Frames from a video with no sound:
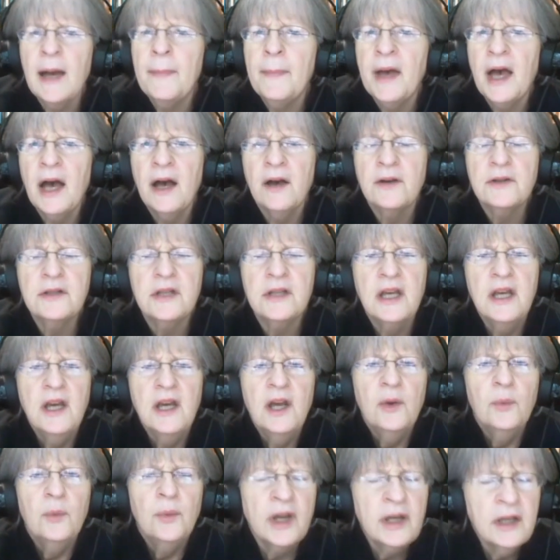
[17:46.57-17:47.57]
about
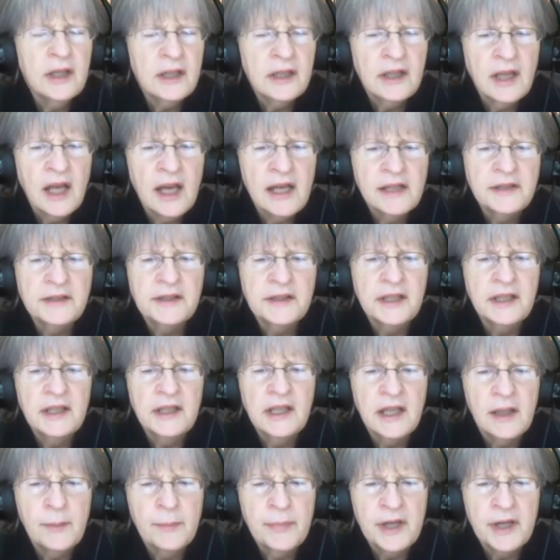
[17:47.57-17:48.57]
recognizing
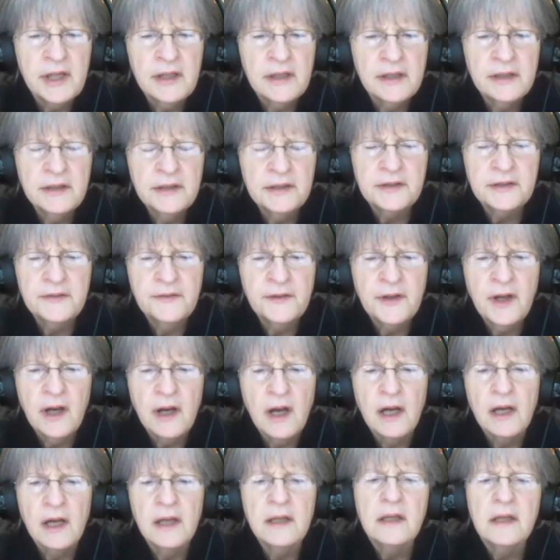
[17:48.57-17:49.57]
the abundance of
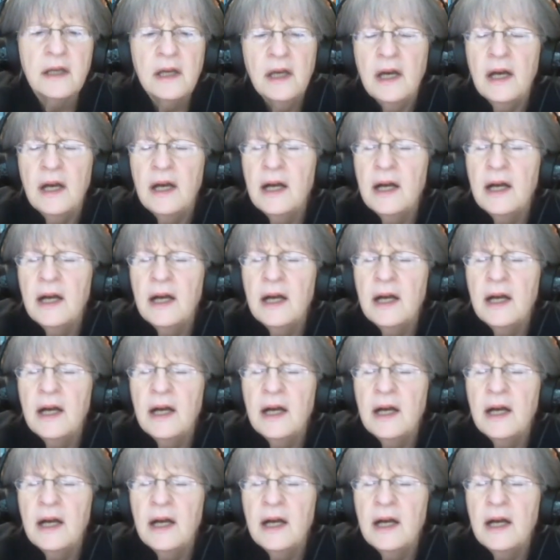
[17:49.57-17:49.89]
God,